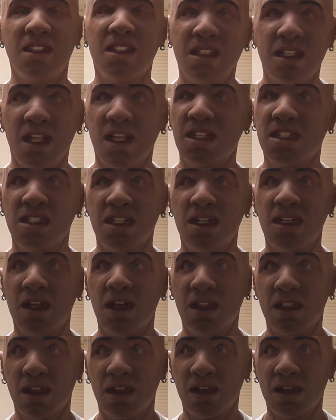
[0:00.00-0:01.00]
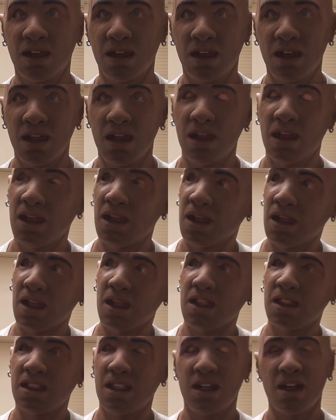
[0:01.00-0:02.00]
next to nothing.
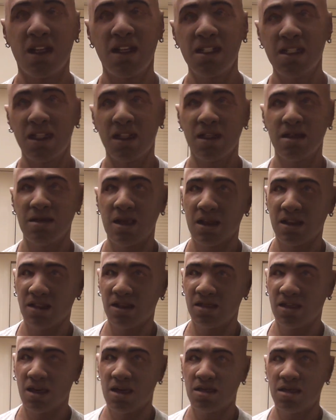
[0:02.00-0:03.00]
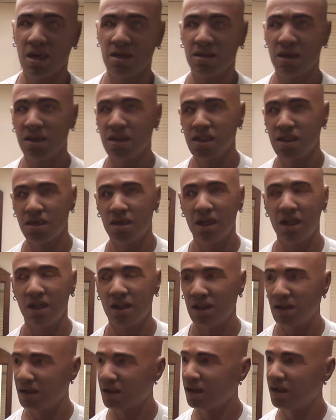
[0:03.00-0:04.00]
The nice thing about the foam rubber as
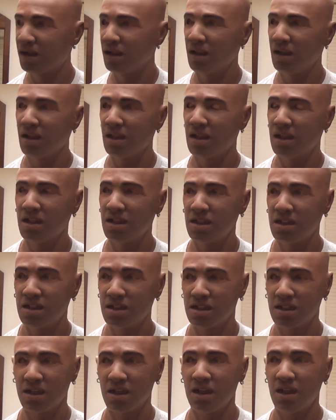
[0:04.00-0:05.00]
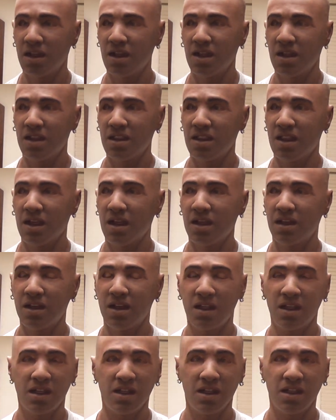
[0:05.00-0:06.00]
well is that
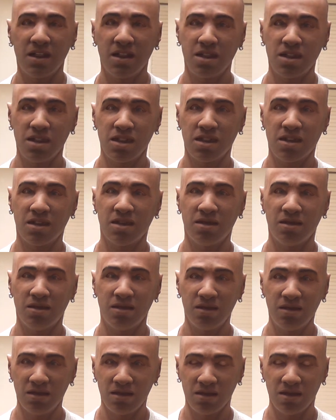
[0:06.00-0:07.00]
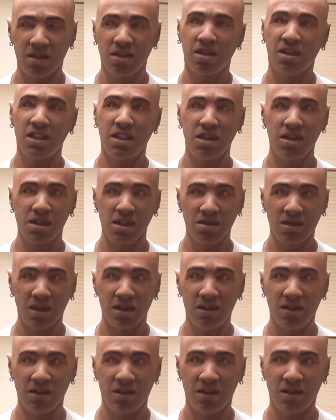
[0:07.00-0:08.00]
it is
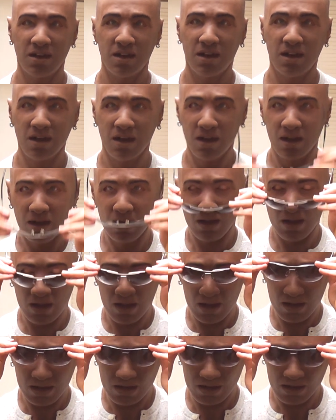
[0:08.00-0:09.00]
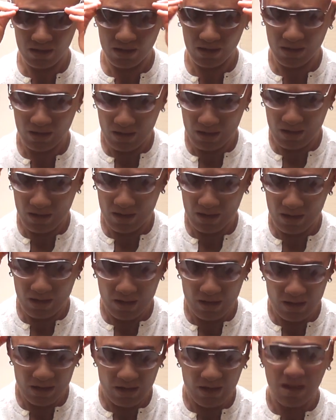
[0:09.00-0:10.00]
reusable, it's
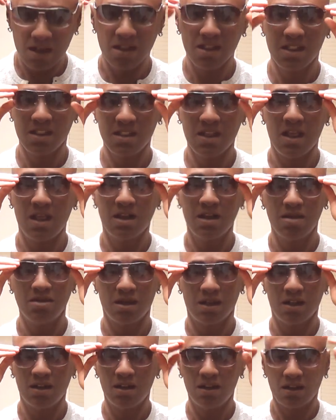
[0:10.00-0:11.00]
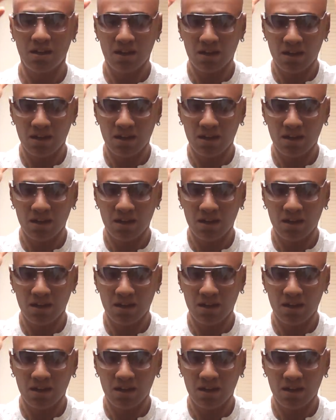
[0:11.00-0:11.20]
stackable.